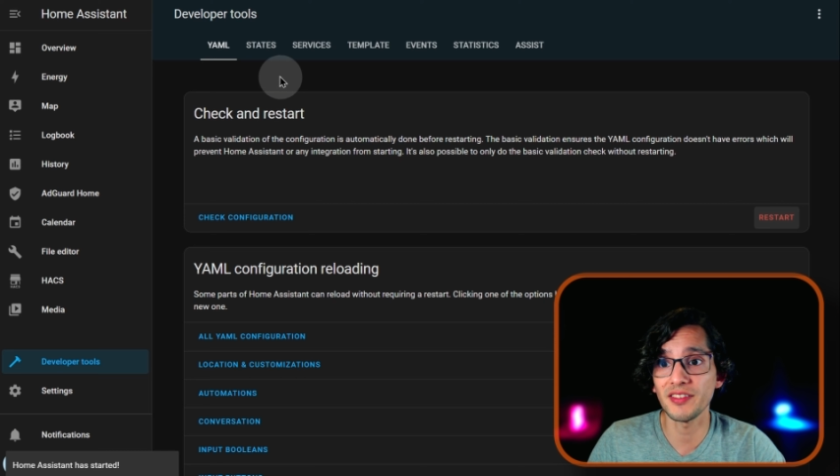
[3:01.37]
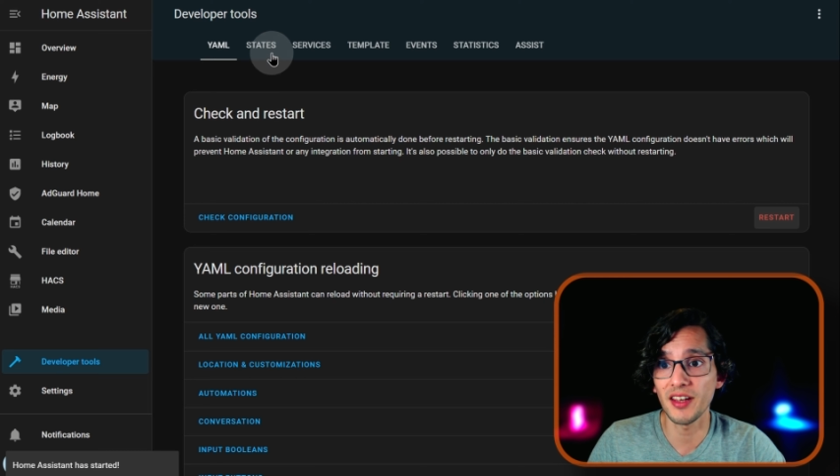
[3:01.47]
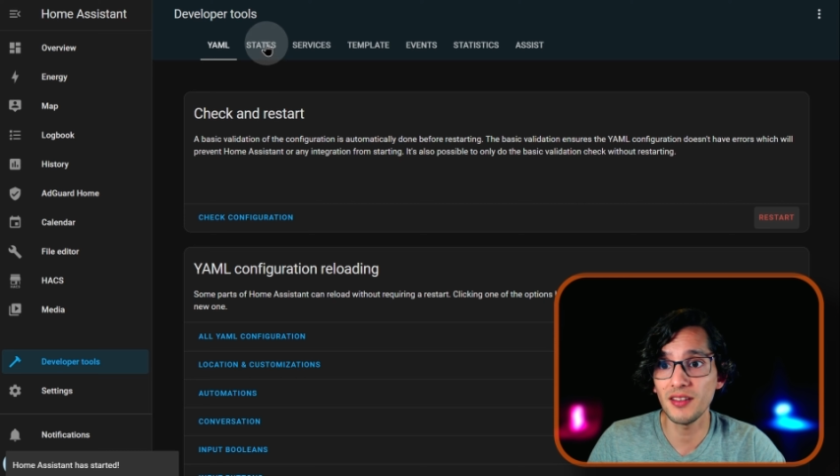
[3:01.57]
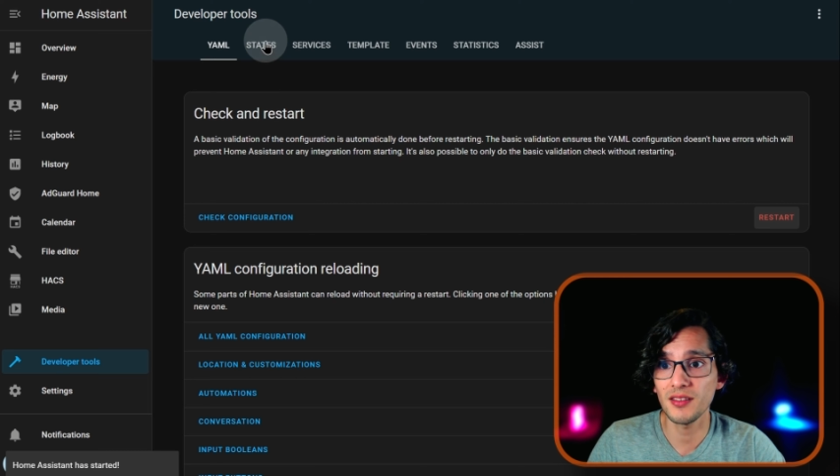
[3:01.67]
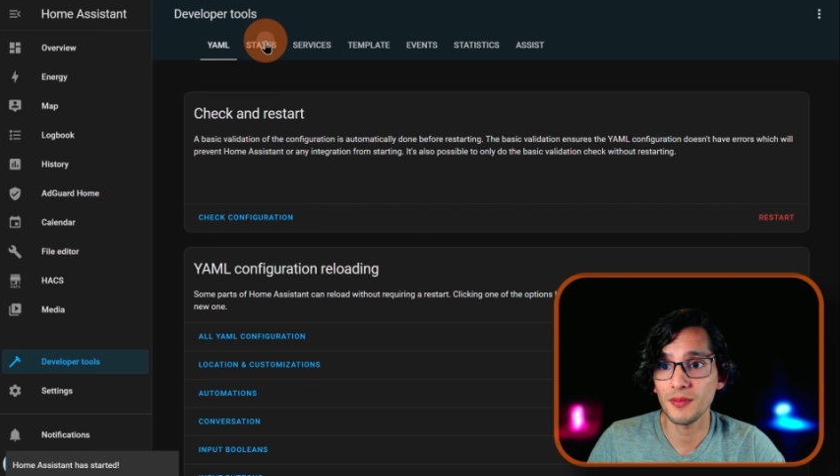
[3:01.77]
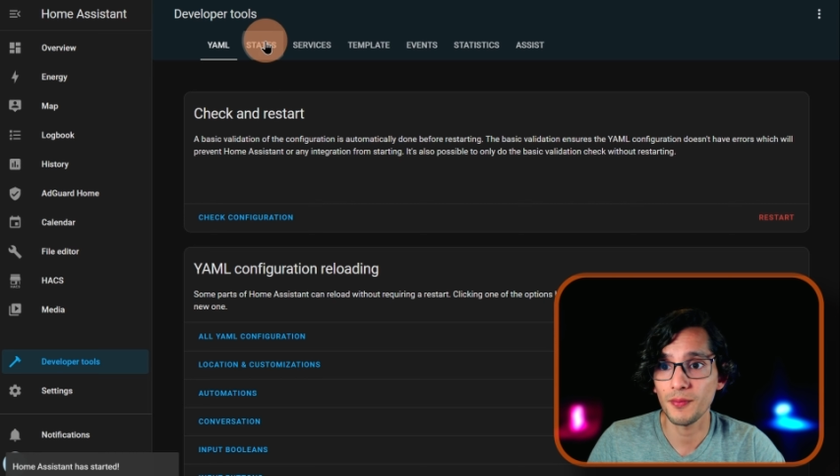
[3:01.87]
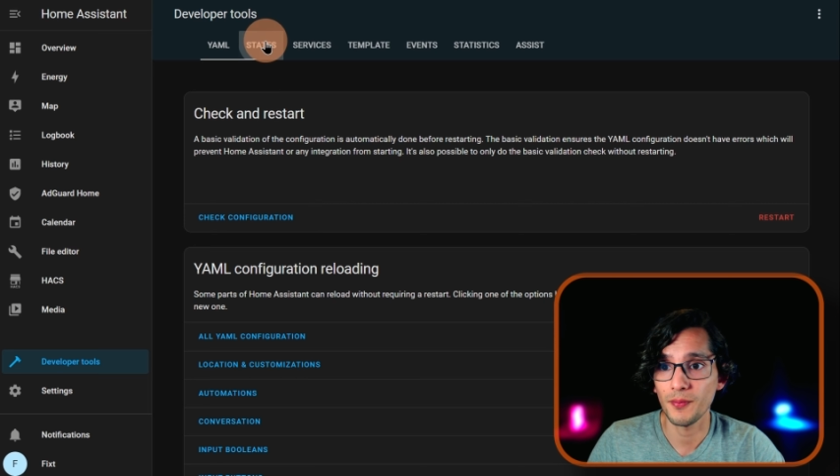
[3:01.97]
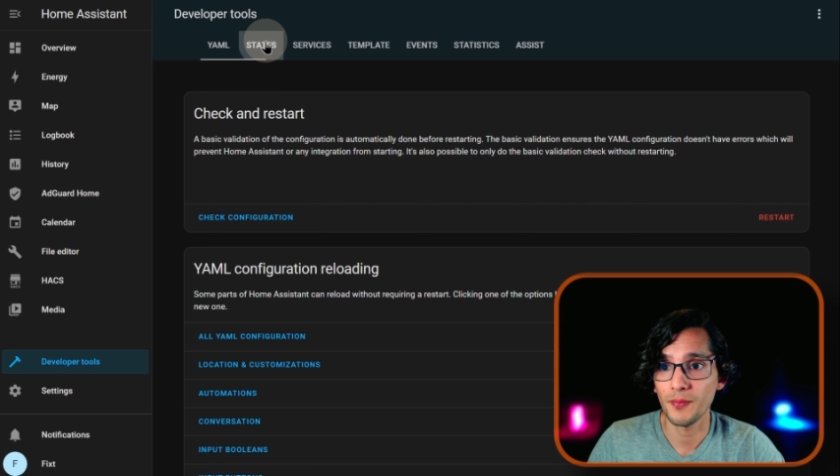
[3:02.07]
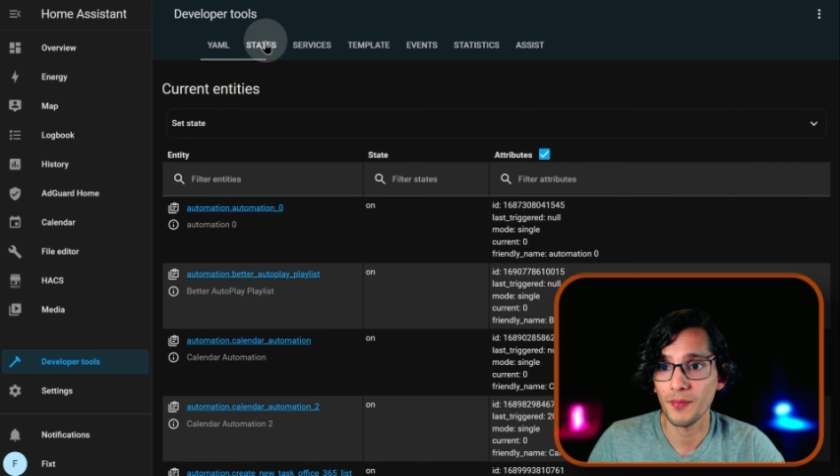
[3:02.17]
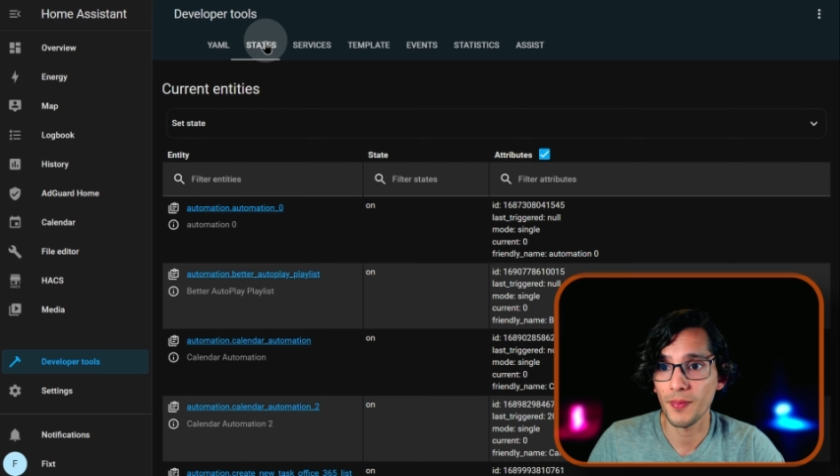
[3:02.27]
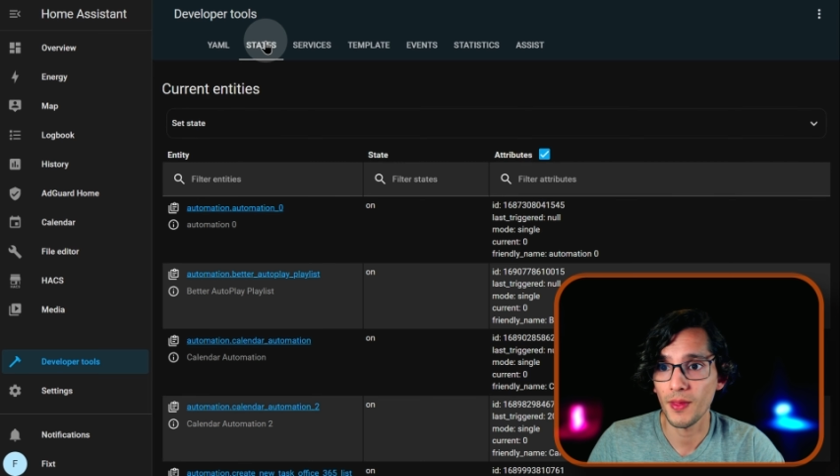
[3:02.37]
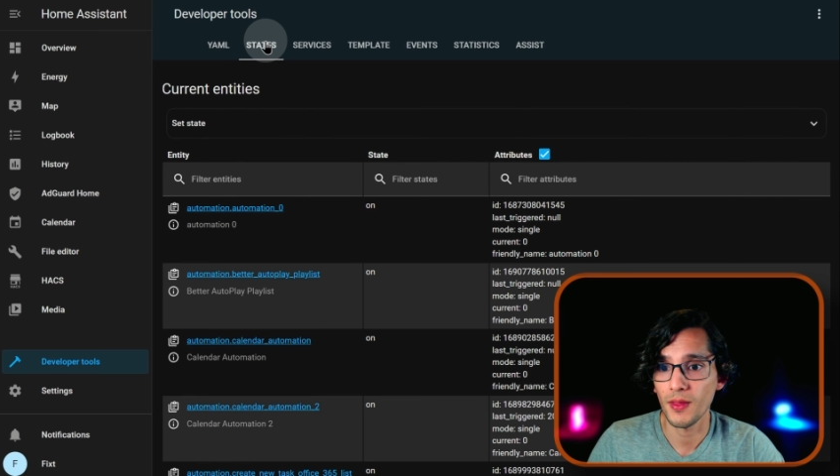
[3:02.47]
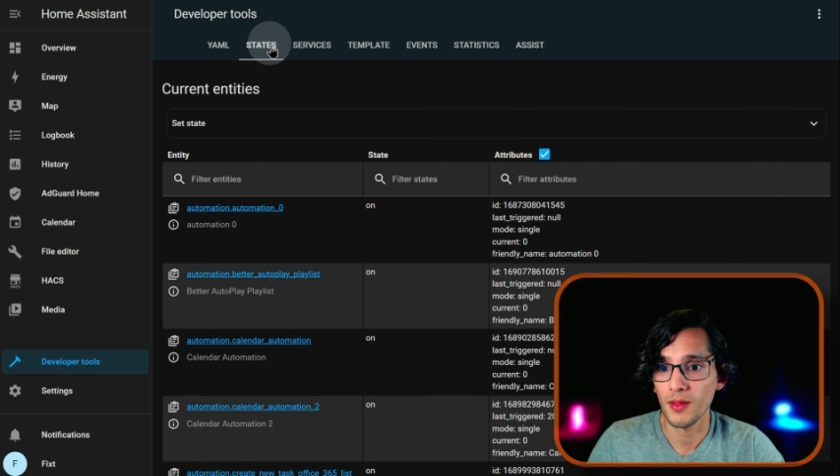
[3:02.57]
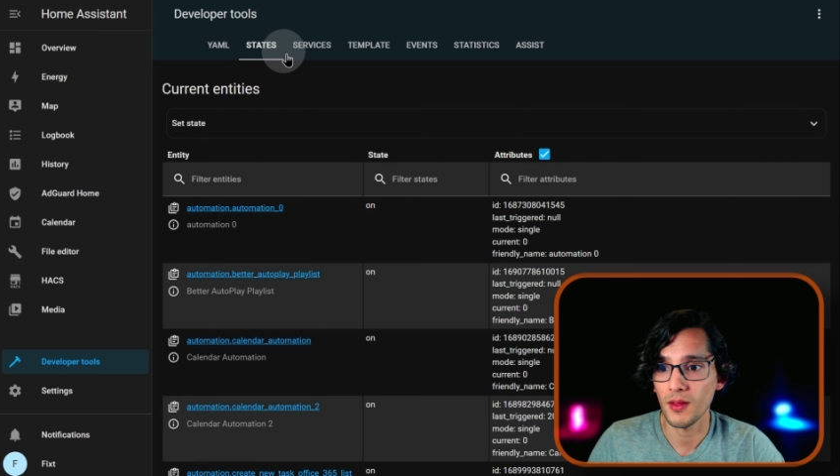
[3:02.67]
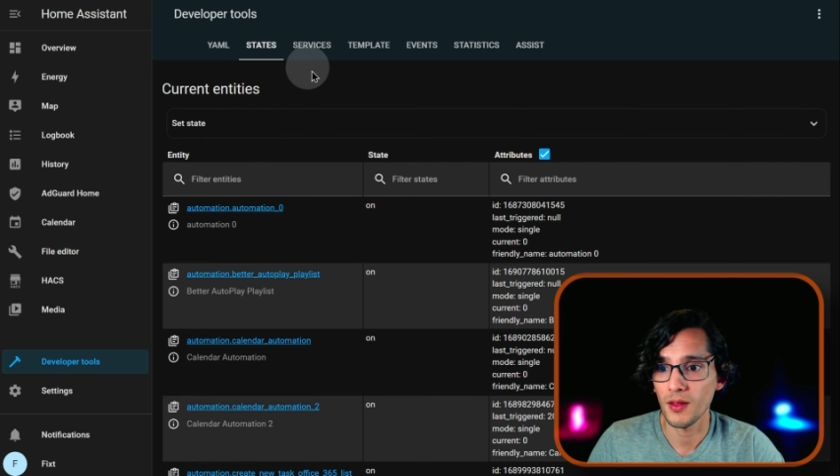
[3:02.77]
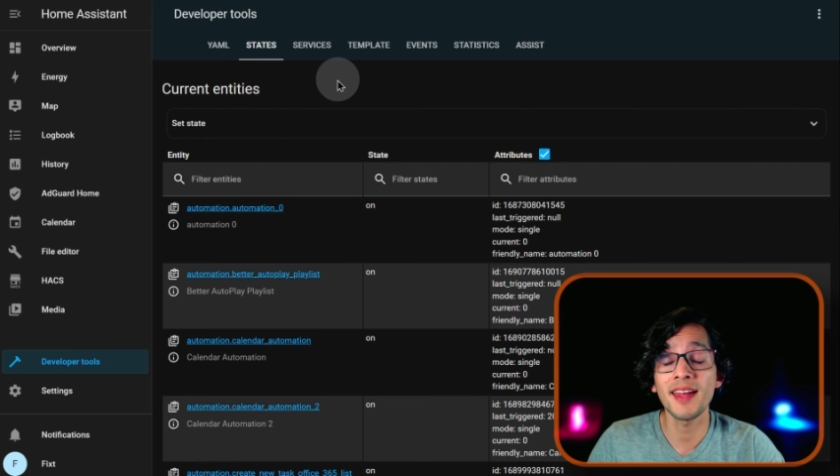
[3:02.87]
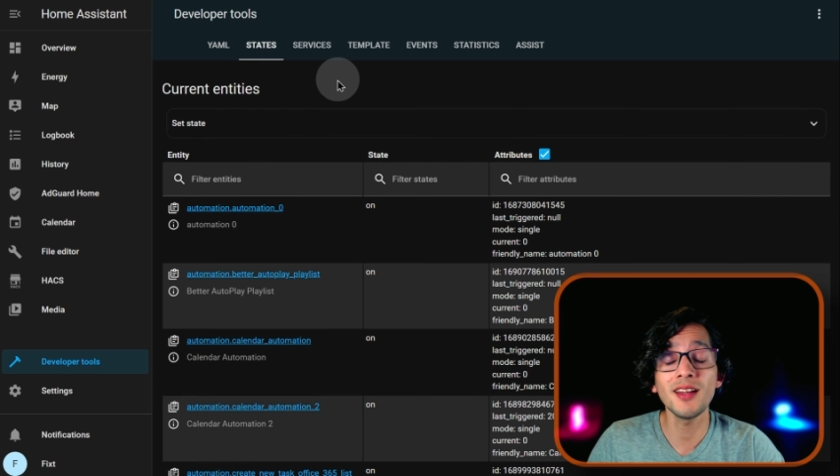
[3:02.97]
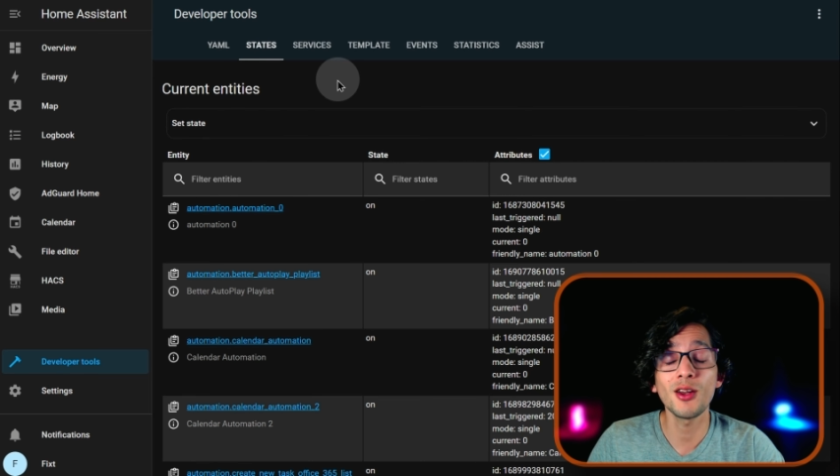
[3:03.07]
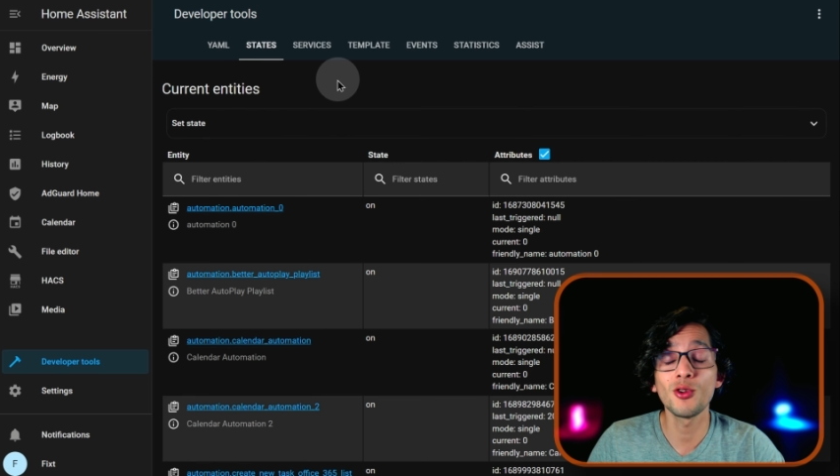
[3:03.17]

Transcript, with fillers: States and